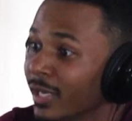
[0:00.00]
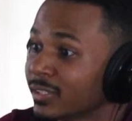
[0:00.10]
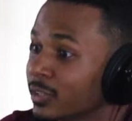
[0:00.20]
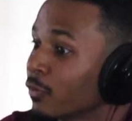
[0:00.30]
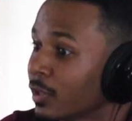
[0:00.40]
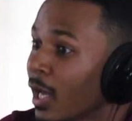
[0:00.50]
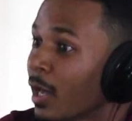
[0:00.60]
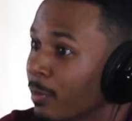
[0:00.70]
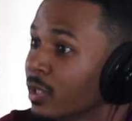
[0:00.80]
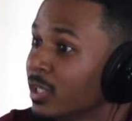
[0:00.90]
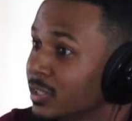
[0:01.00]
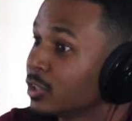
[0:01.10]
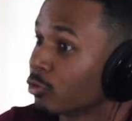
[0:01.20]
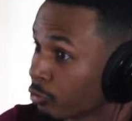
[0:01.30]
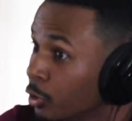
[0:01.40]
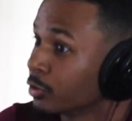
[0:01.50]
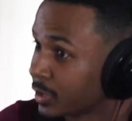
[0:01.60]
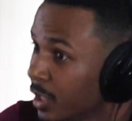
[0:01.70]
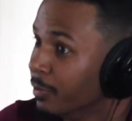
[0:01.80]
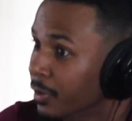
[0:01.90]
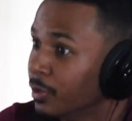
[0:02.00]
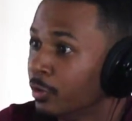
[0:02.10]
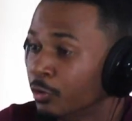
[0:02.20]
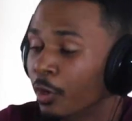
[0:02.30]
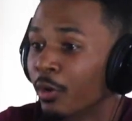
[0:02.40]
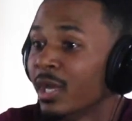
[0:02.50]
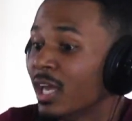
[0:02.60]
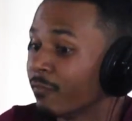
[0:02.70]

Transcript: assets over liabilities is a real statement. Mm-hmm. You know, mm-hmm.